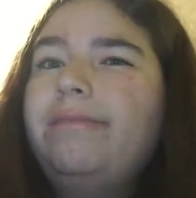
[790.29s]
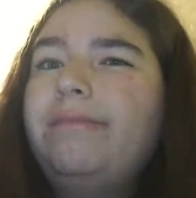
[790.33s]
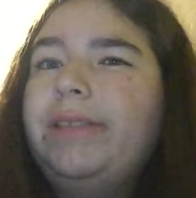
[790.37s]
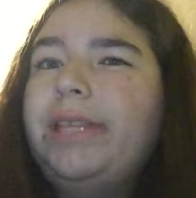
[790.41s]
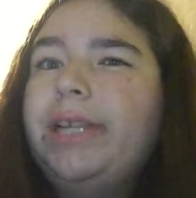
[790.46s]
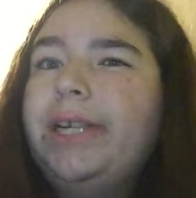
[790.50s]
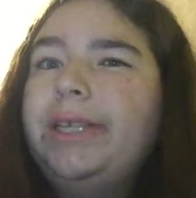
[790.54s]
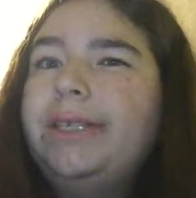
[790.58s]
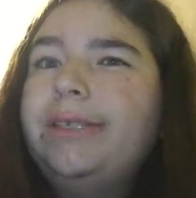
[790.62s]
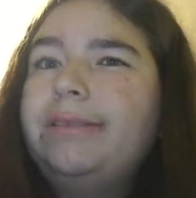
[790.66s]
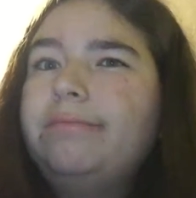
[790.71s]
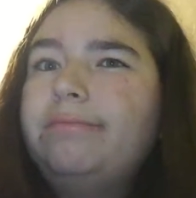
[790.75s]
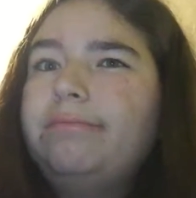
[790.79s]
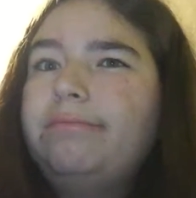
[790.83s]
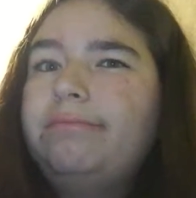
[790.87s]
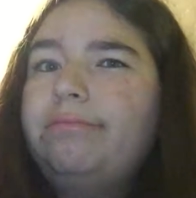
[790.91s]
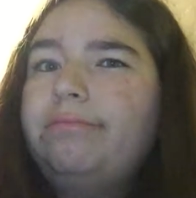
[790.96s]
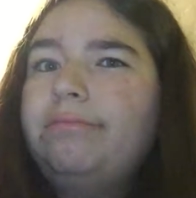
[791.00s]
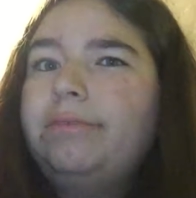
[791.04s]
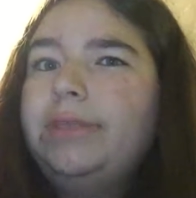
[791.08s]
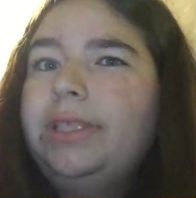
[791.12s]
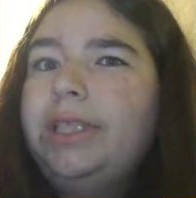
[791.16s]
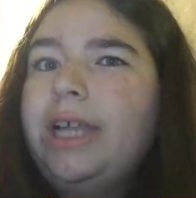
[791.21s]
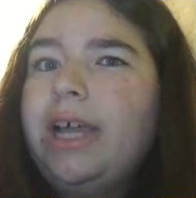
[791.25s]
they're
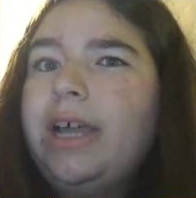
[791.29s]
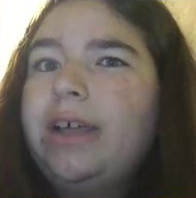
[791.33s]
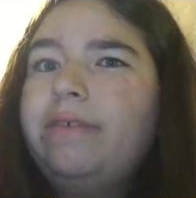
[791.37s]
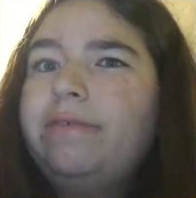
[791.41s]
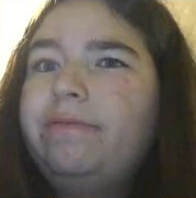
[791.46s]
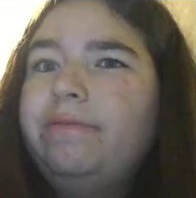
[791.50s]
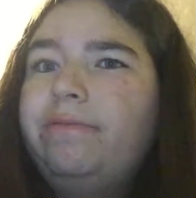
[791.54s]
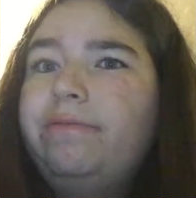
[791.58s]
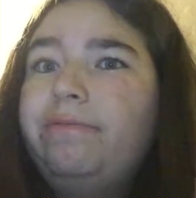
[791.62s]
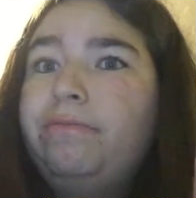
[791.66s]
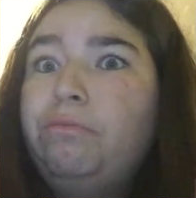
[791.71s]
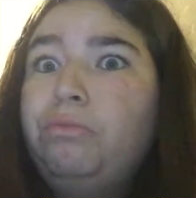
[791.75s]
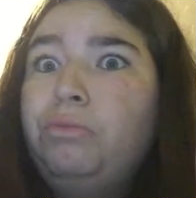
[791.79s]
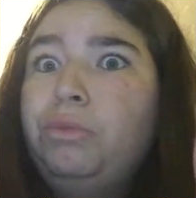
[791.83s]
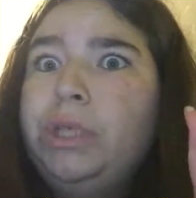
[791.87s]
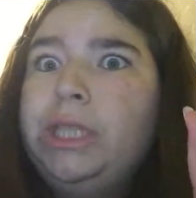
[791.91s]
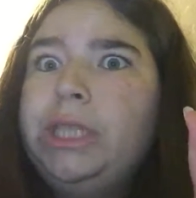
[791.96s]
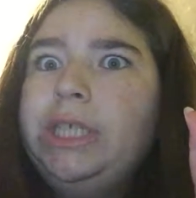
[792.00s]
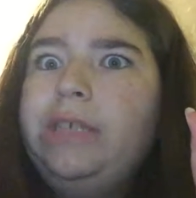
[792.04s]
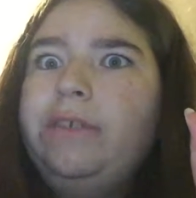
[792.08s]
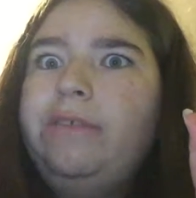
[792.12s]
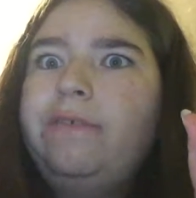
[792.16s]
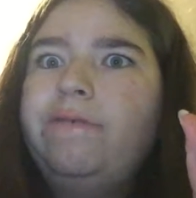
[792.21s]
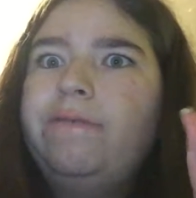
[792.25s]
not
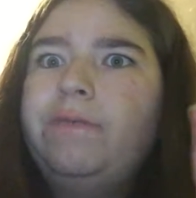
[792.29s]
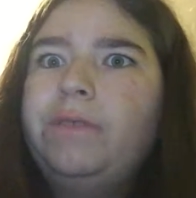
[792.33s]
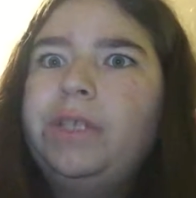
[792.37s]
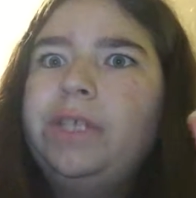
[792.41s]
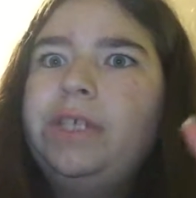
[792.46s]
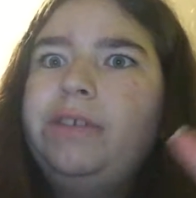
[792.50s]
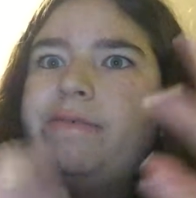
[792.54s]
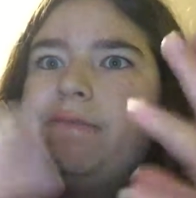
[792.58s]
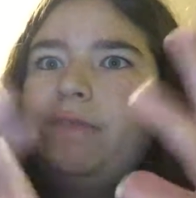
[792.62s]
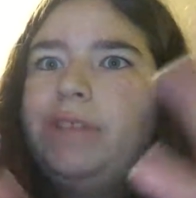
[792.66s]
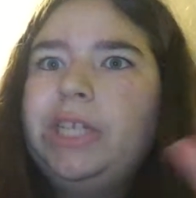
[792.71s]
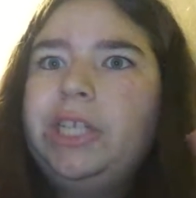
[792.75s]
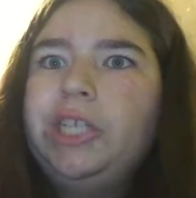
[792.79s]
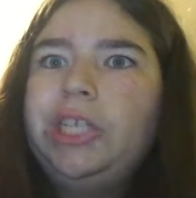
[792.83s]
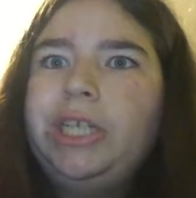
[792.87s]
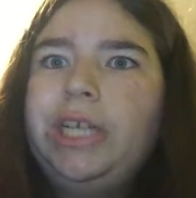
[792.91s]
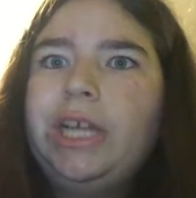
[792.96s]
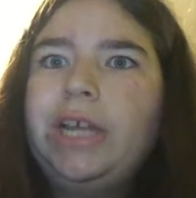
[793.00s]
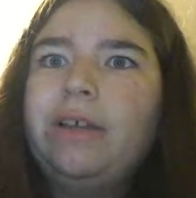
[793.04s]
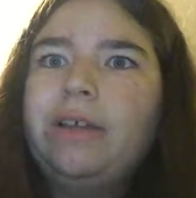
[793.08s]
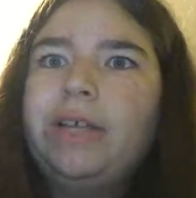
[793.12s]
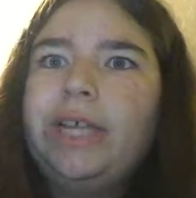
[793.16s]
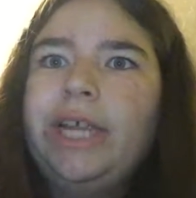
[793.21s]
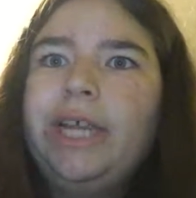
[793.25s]
really fully fledged
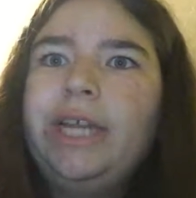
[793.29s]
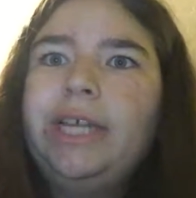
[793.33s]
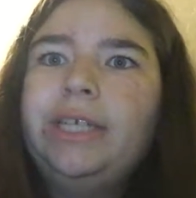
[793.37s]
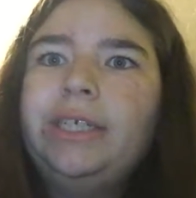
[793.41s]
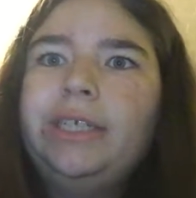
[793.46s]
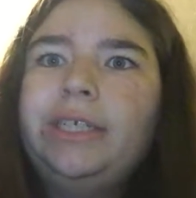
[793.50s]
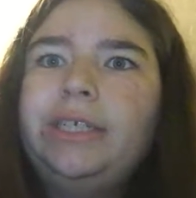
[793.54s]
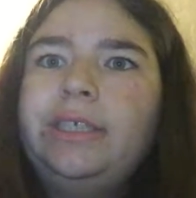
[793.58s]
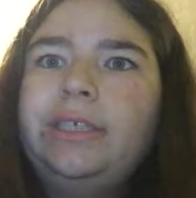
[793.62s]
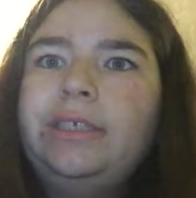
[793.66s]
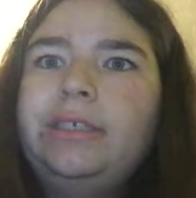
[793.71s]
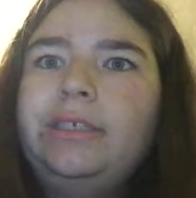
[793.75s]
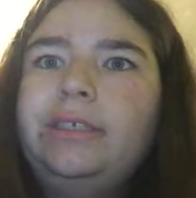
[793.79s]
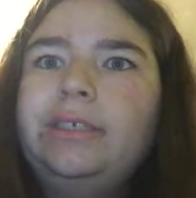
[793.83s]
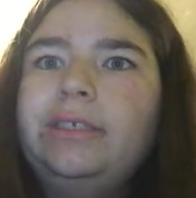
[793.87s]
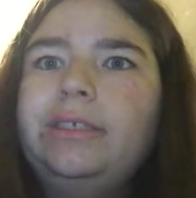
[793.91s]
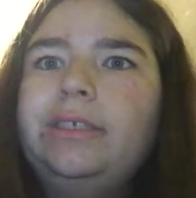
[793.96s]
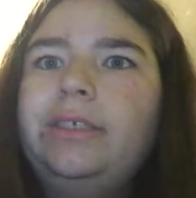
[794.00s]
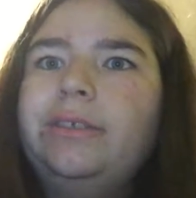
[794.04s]
out characters.